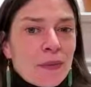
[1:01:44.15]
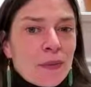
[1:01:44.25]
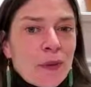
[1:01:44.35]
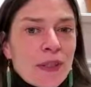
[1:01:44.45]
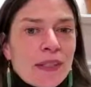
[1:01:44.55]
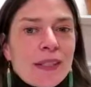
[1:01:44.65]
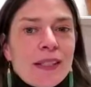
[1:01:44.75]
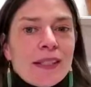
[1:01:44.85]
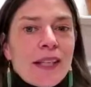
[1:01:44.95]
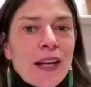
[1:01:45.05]
Was the
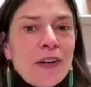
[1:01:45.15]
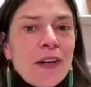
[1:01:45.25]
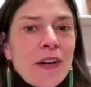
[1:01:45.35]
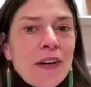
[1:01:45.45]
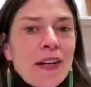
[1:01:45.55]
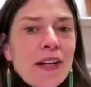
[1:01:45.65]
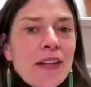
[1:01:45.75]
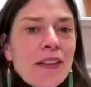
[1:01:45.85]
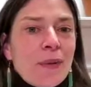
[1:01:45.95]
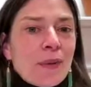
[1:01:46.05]
entire area
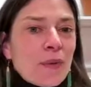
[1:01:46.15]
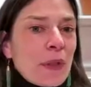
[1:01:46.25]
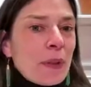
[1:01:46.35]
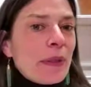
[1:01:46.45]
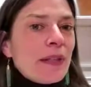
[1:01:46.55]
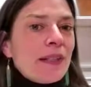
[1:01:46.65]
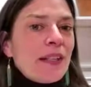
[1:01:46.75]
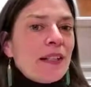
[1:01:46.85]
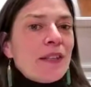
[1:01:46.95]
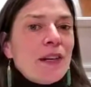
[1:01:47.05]
that was
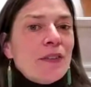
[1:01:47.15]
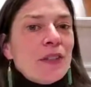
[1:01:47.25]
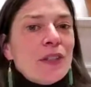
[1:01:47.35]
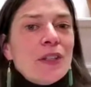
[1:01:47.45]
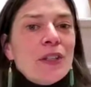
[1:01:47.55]
rehabilitated covered